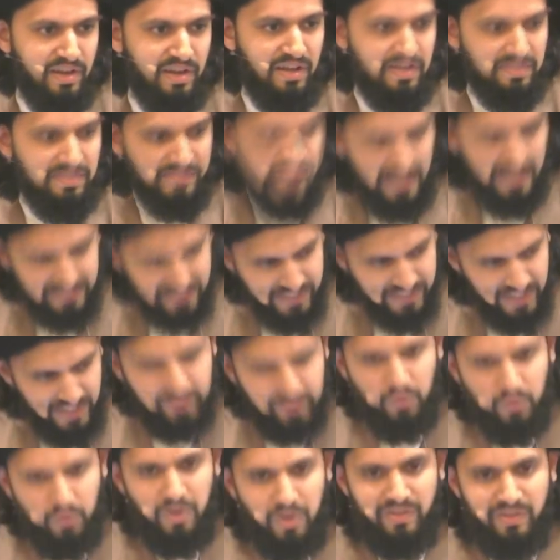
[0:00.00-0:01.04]
That's kind of
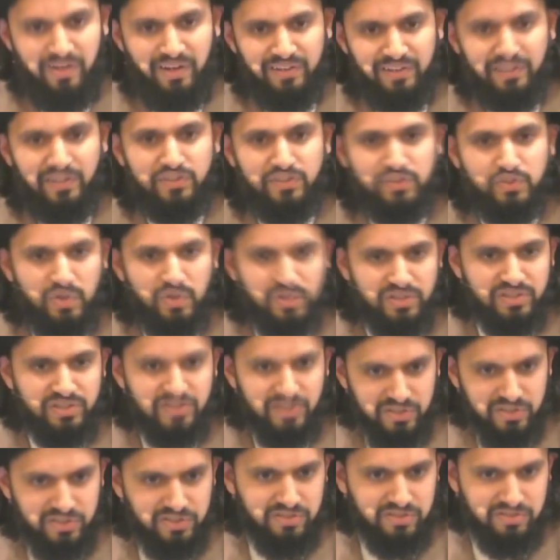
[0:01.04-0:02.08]
the way that Allah's addressing
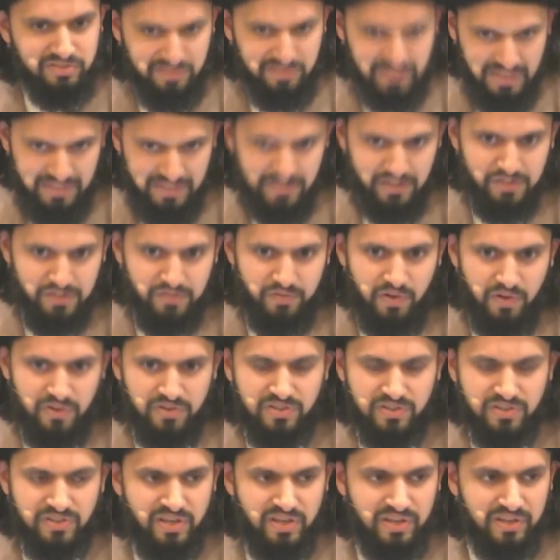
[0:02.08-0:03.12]
us in this verse.
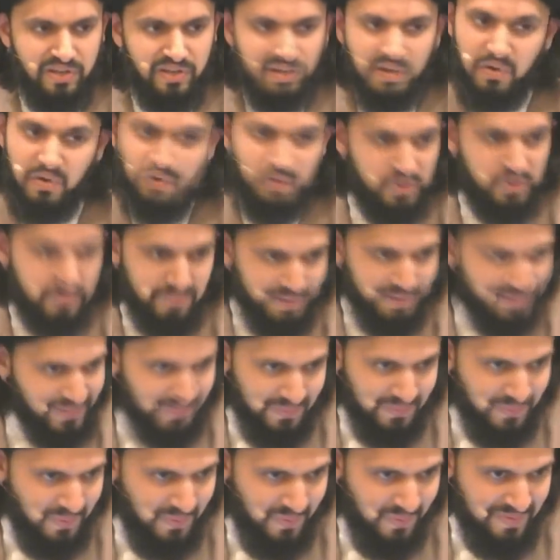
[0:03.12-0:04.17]
He's saying, who's my little
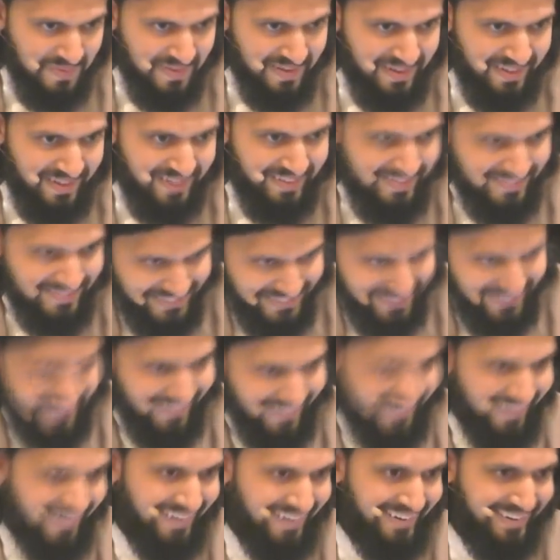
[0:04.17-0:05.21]
mu'min? You
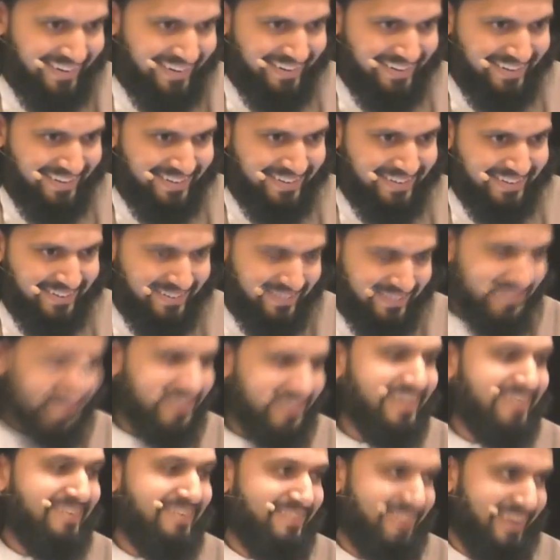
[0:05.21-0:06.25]
are. You're
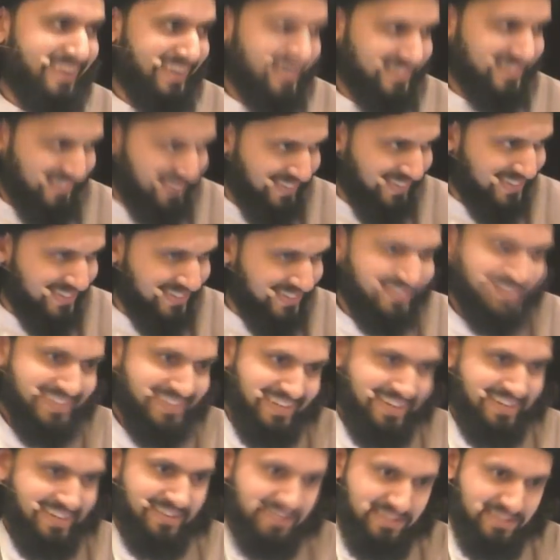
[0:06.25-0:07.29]
going to fast, aren't you?
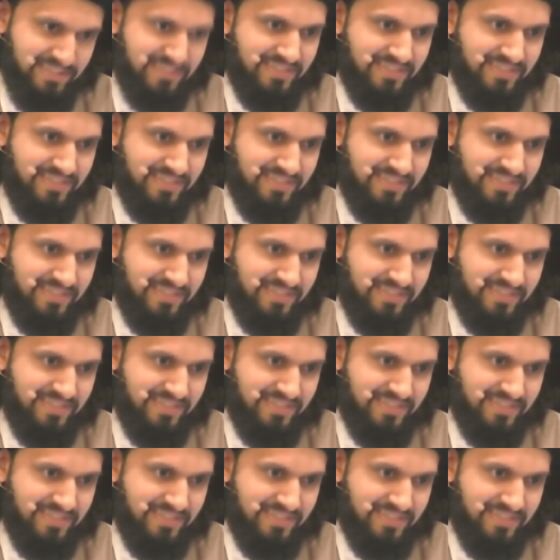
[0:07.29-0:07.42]
Yeah.